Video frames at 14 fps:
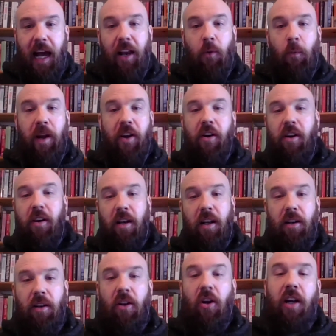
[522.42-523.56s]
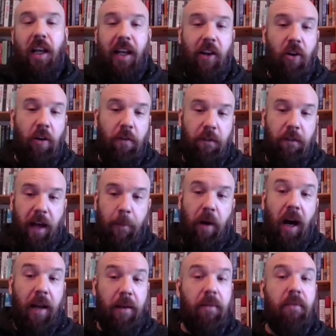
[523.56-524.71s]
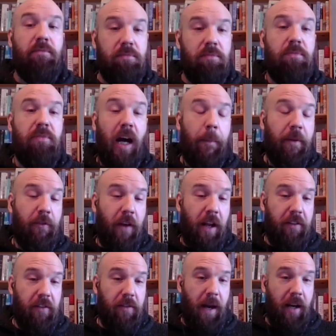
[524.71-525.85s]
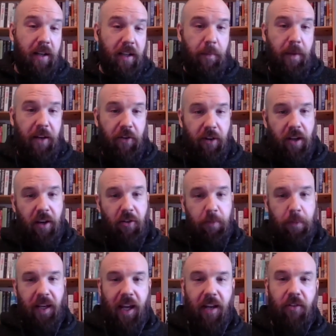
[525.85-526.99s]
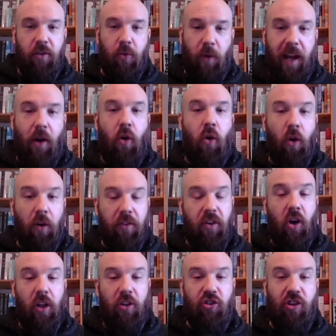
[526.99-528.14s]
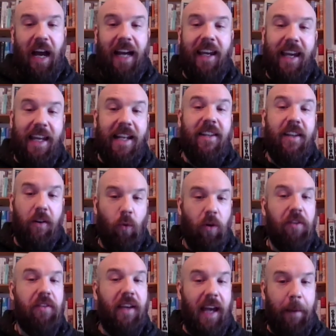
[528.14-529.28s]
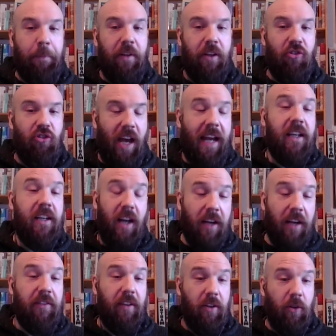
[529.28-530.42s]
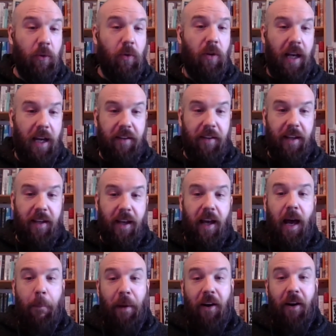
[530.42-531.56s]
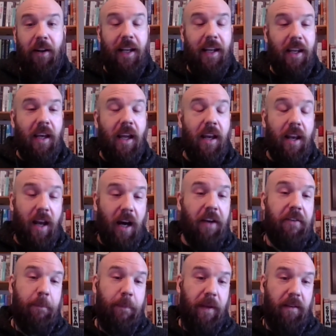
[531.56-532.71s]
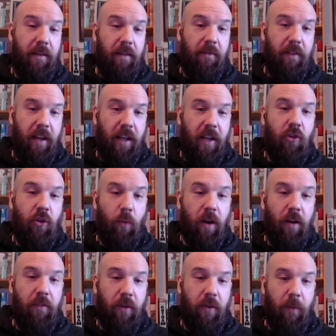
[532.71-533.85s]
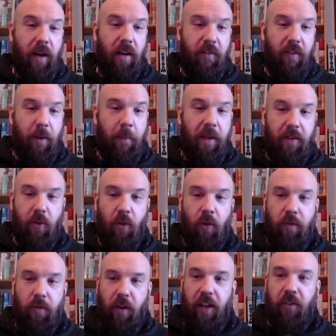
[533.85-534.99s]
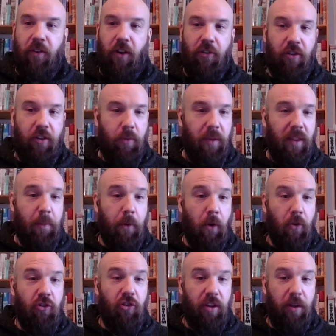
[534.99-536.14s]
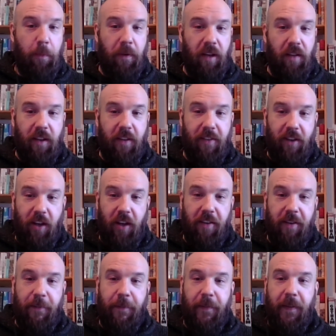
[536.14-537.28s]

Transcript: And the winner, luckily enough, on Thomas Francis Marr, the commander of the Irish Brigade's grey horse called Jack Hinton, was Captain Jack Gosson, who had apparently not been feeling too worse for the wear from his overexertions with the punch the previous night.